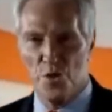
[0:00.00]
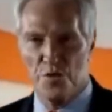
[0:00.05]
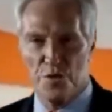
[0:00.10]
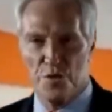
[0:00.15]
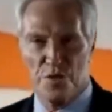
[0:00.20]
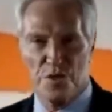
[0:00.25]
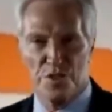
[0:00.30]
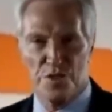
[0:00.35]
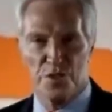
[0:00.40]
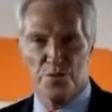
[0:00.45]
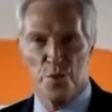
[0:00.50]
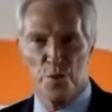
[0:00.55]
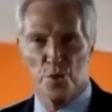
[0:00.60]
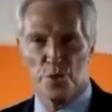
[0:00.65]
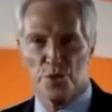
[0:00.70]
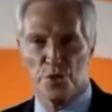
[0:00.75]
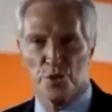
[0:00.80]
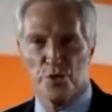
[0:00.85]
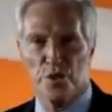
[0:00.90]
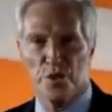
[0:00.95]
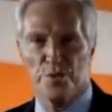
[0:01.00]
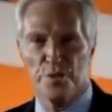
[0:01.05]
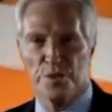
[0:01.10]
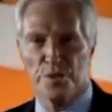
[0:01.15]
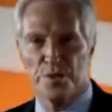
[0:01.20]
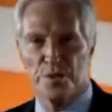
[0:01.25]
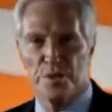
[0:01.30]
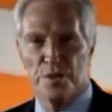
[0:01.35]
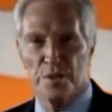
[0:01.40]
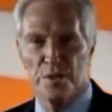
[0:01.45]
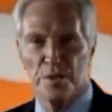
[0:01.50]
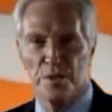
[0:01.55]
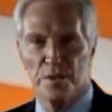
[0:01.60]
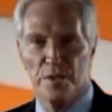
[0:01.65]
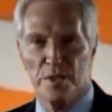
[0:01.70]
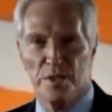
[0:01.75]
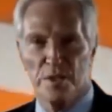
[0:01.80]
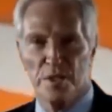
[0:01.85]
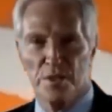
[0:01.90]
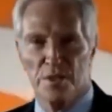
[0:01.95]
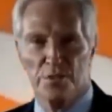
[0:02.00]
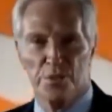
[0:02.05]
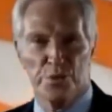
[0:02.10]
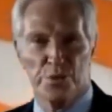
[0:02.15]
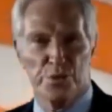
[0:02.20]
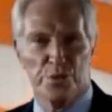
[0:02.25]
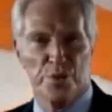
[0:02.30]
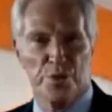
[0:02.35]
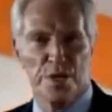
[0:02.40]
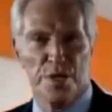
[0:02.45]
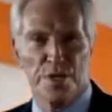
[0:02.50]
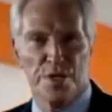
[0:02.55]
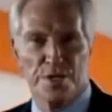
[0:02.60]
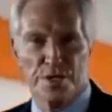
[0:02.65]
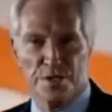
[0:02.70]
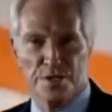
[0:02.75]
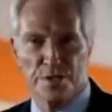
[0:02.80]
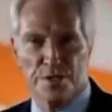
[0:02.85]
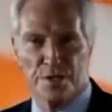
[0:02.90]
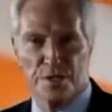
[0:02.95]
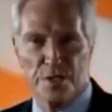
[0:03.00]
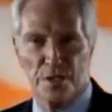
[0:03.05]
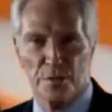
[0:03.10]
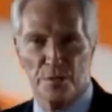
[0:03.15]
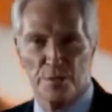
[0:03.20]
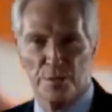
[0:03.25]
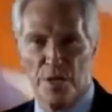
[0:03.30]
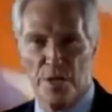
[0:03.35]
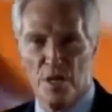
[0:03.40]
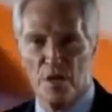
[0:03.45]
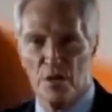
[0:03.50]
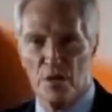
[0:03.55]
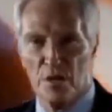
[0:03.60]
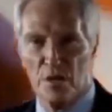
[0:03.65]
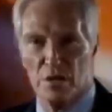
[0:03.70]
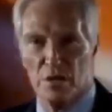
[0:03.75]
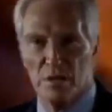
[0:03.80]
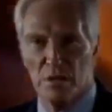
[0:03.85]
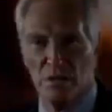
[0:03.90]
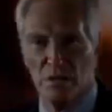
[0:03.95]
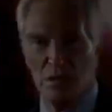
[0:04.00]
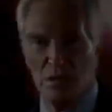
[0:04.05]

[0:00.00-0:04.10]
know of our unspoken agreement, and will do anything to stay in power.